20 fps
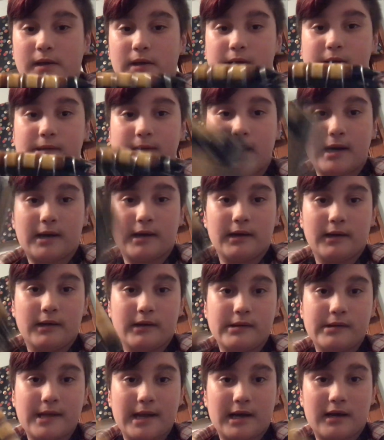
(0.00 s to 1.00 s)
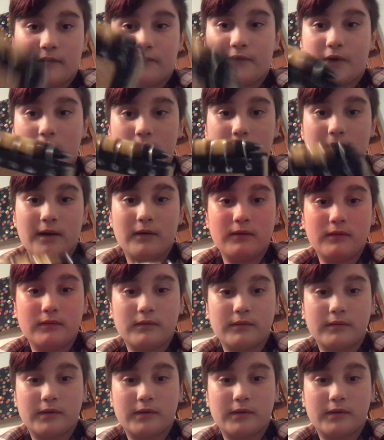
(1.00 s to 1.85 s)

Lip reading: it's not gonna fall out,